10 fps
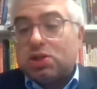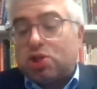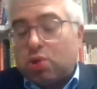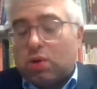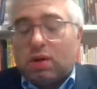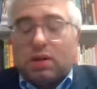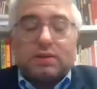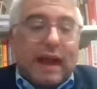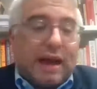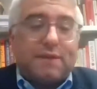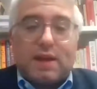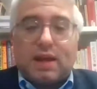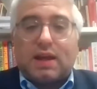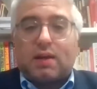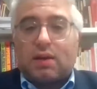school or
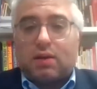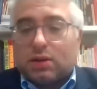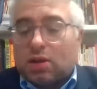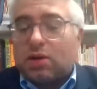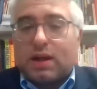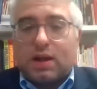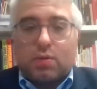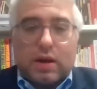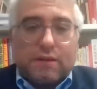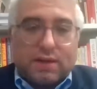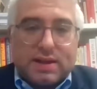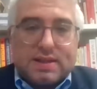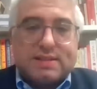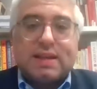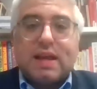davening or learning or whatever it
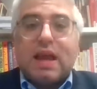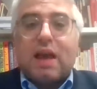is.